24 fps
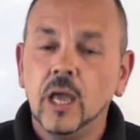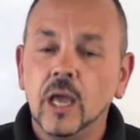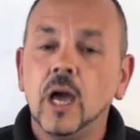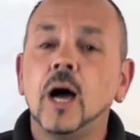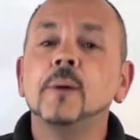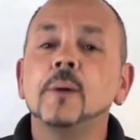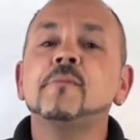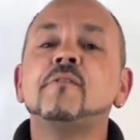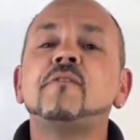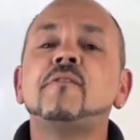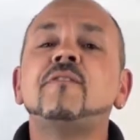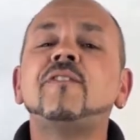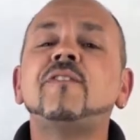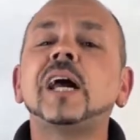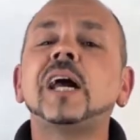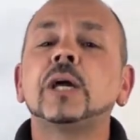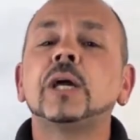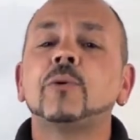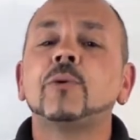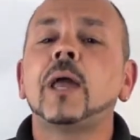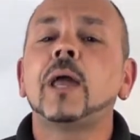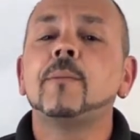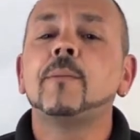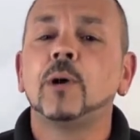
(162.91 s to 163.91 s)
I'm
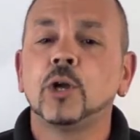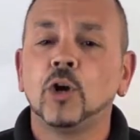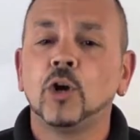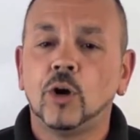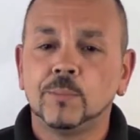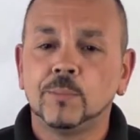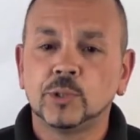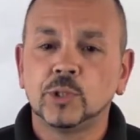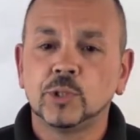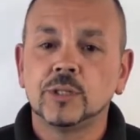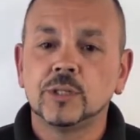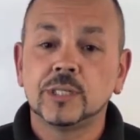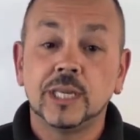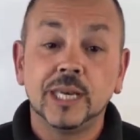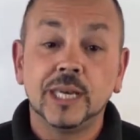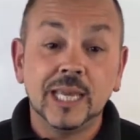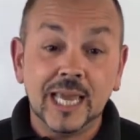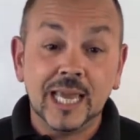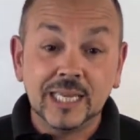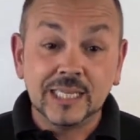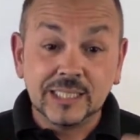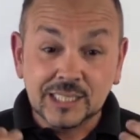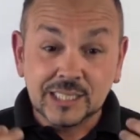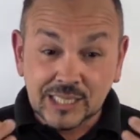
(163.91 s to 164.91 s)
evaluating my options, and
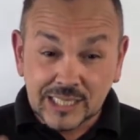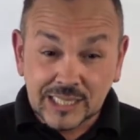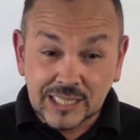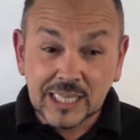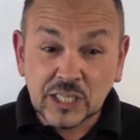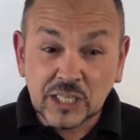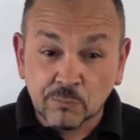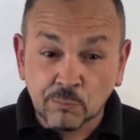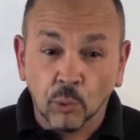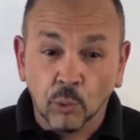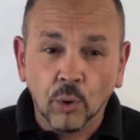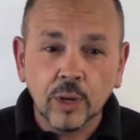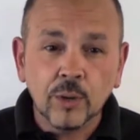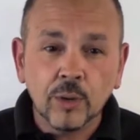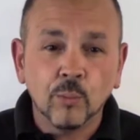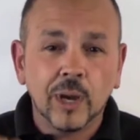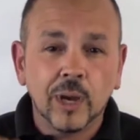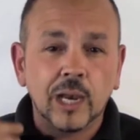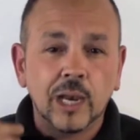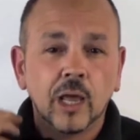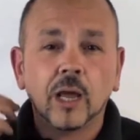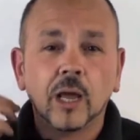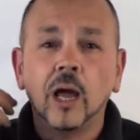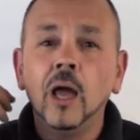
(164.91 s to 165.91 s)
it's at this point where
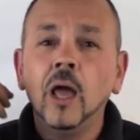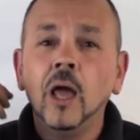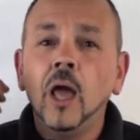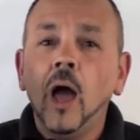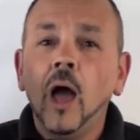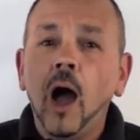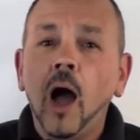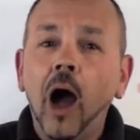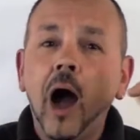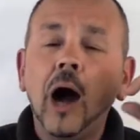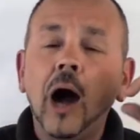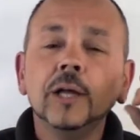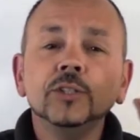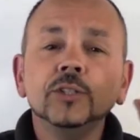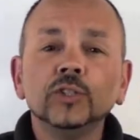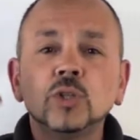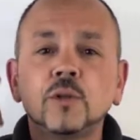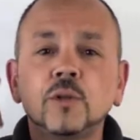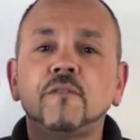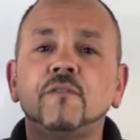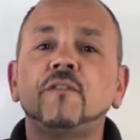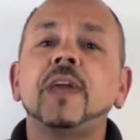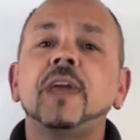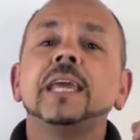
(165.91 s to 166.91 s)
like 100
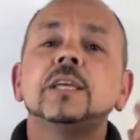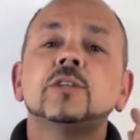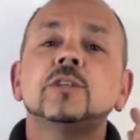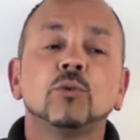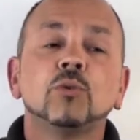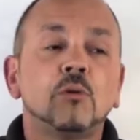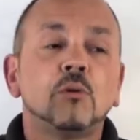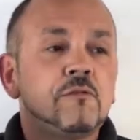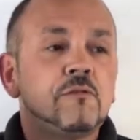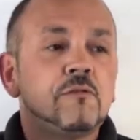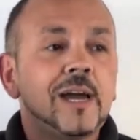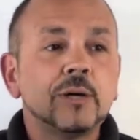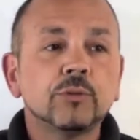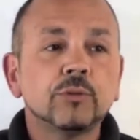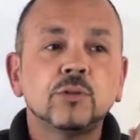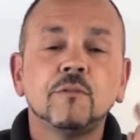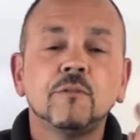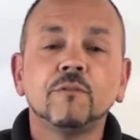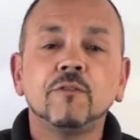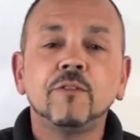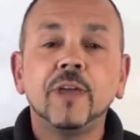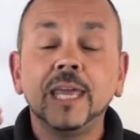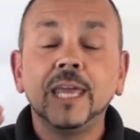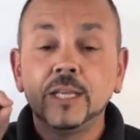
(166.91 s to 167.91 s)
things or 1,000
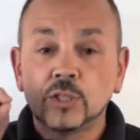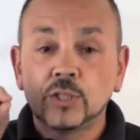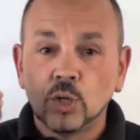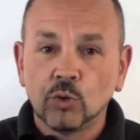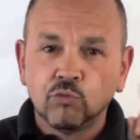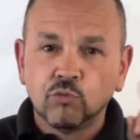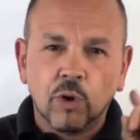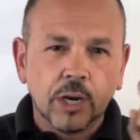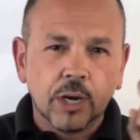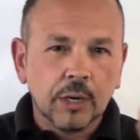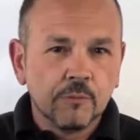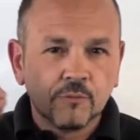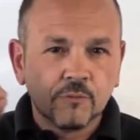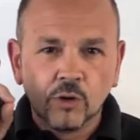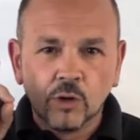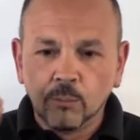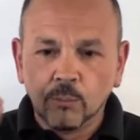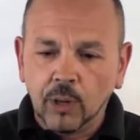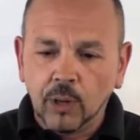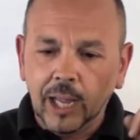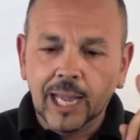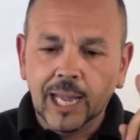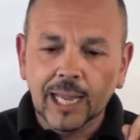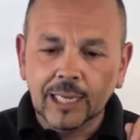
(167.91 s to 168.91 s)
things are running through
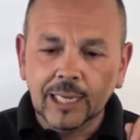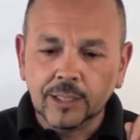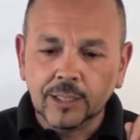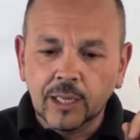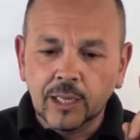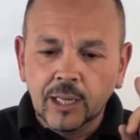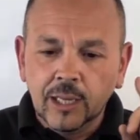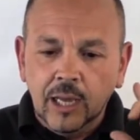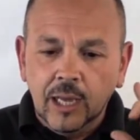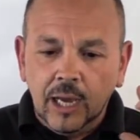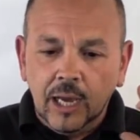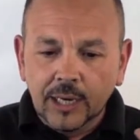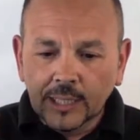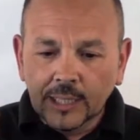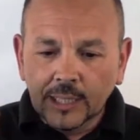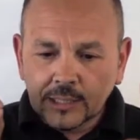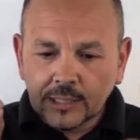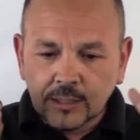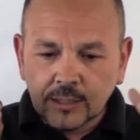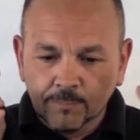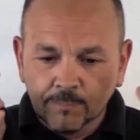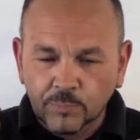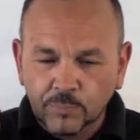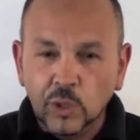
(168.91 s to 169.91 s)
my head. And this is
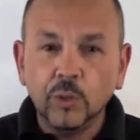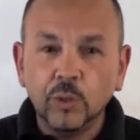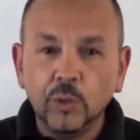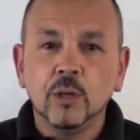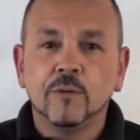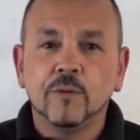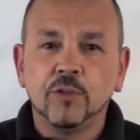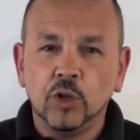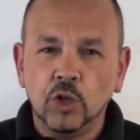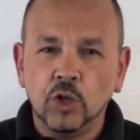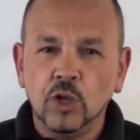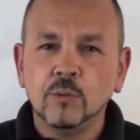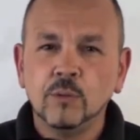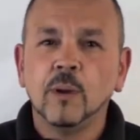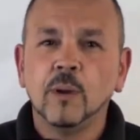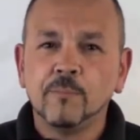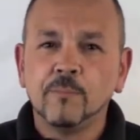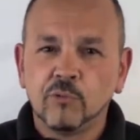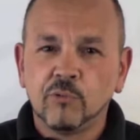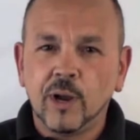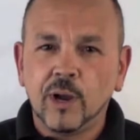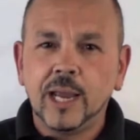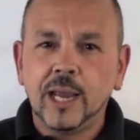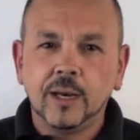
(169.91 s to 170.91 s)
the beauty of the human
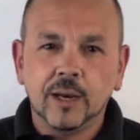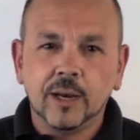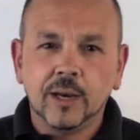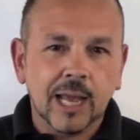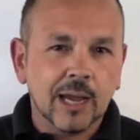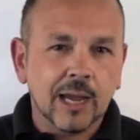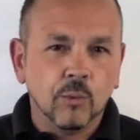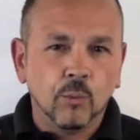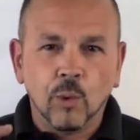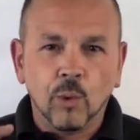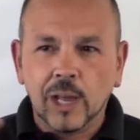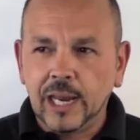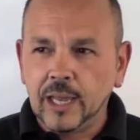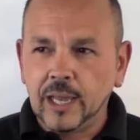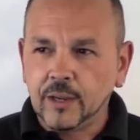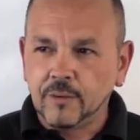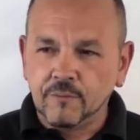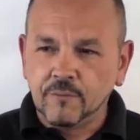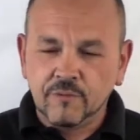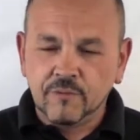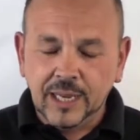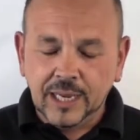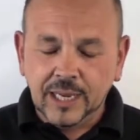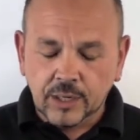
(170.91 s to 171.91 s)
brain and how well it can
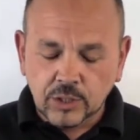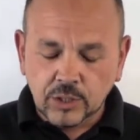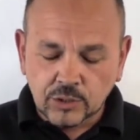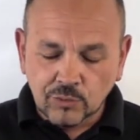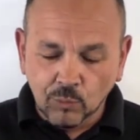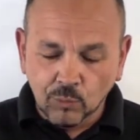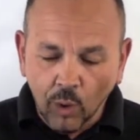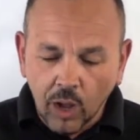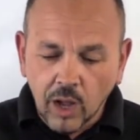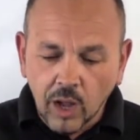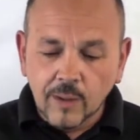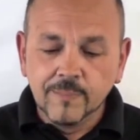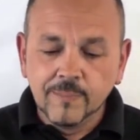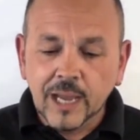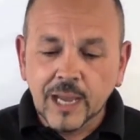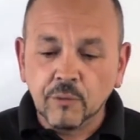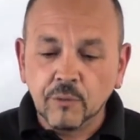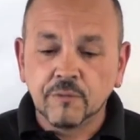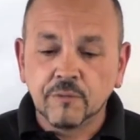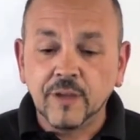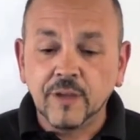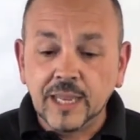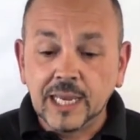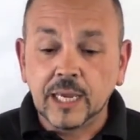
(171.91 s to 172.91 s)
think, because what I'm now
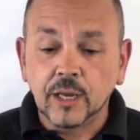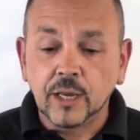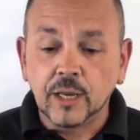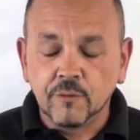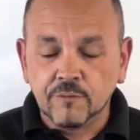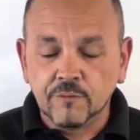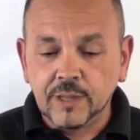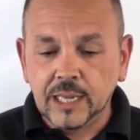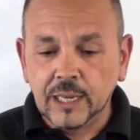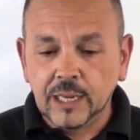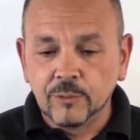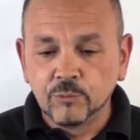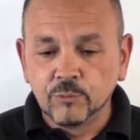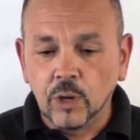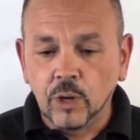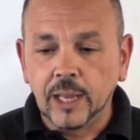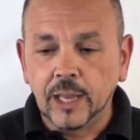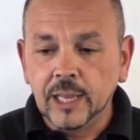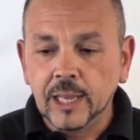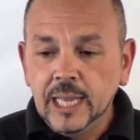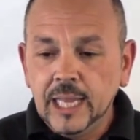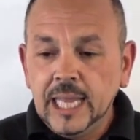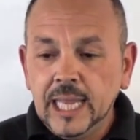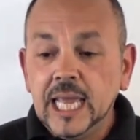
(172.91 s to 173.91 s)
thinking, right,
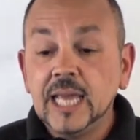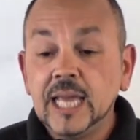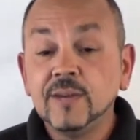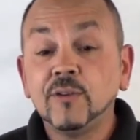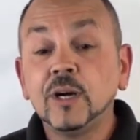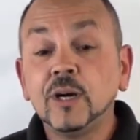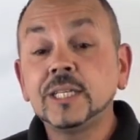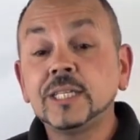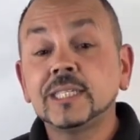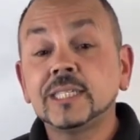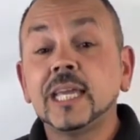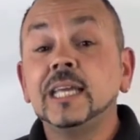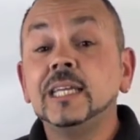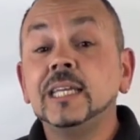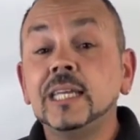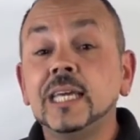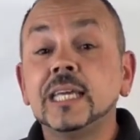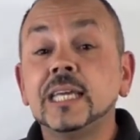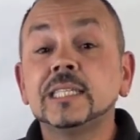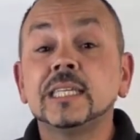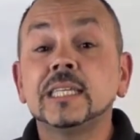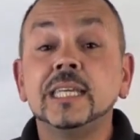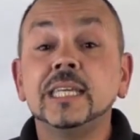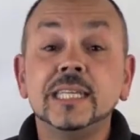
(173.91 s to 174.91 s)
if I say
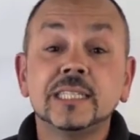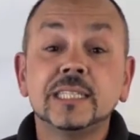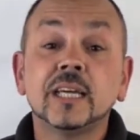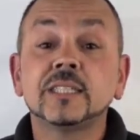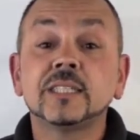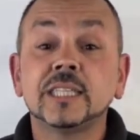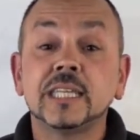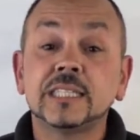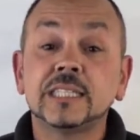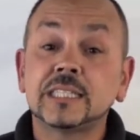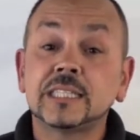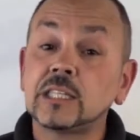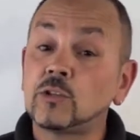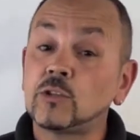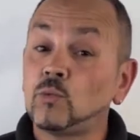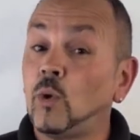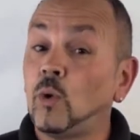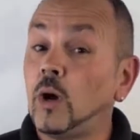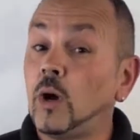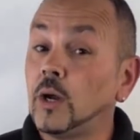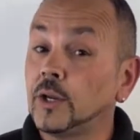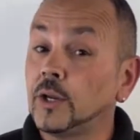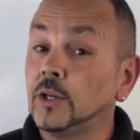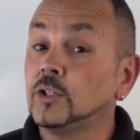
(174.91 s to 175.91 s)
this and he does this, this is what
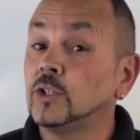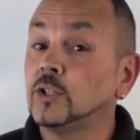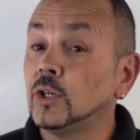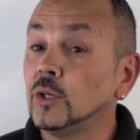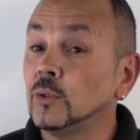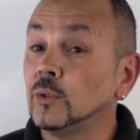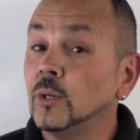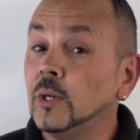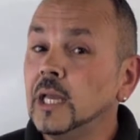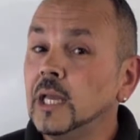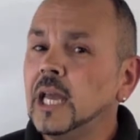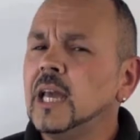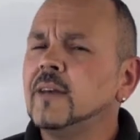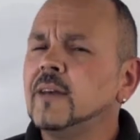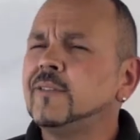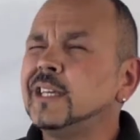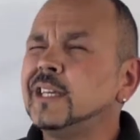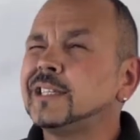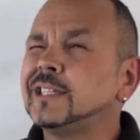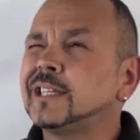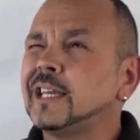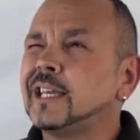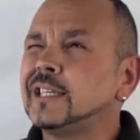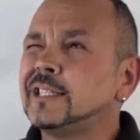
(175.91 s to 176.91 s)
I'm going to do. If he
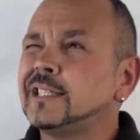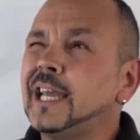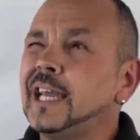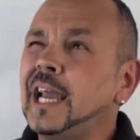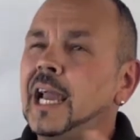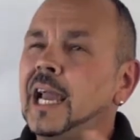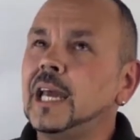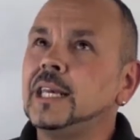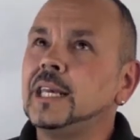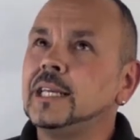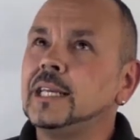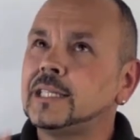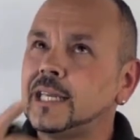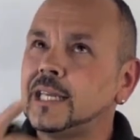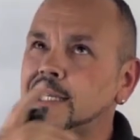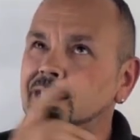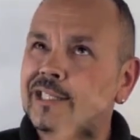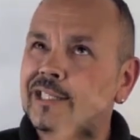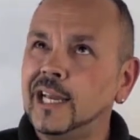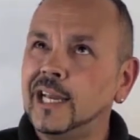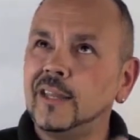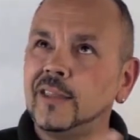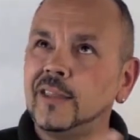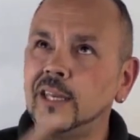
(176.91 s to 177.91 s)
says that and he says
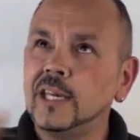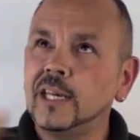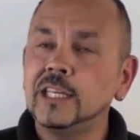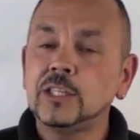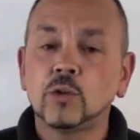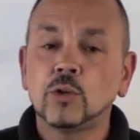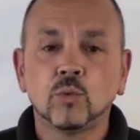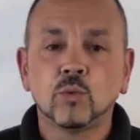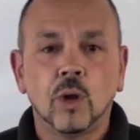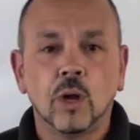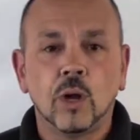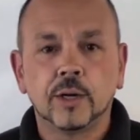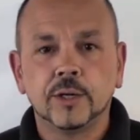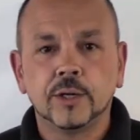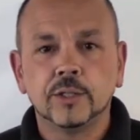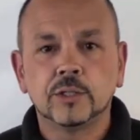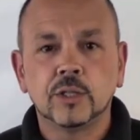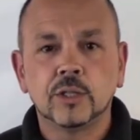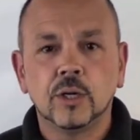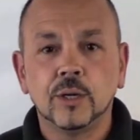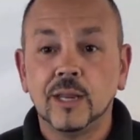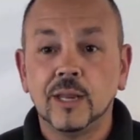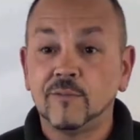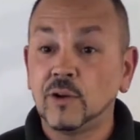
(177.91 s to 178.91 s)
that, then this is what I'm going to
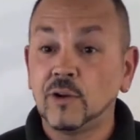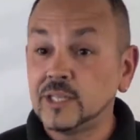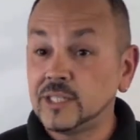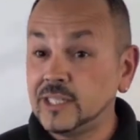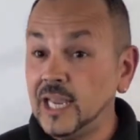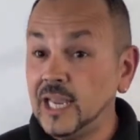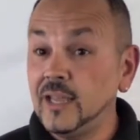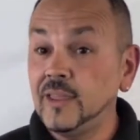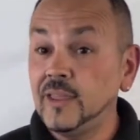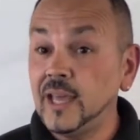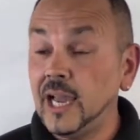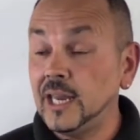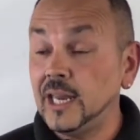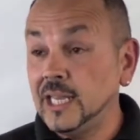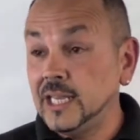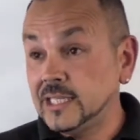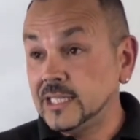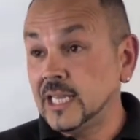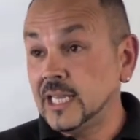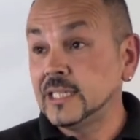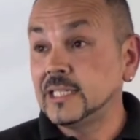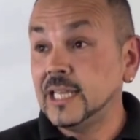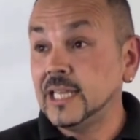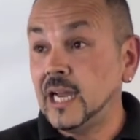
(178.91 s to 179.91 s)
do. And if I say that and he
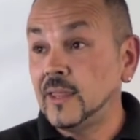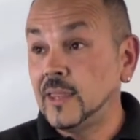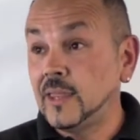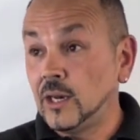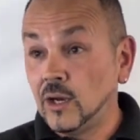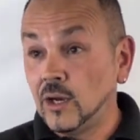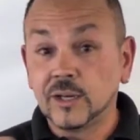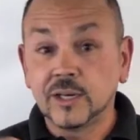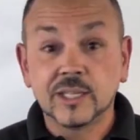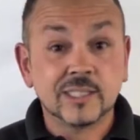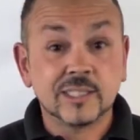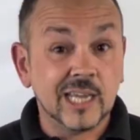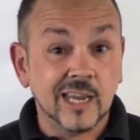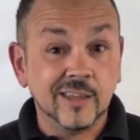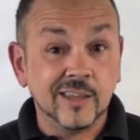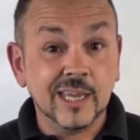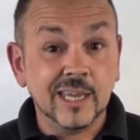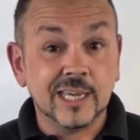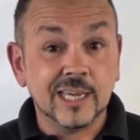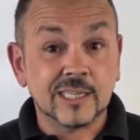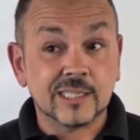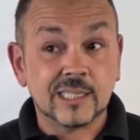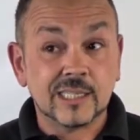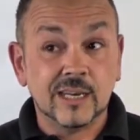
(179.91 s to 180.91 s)
says that, then I'm going to say this.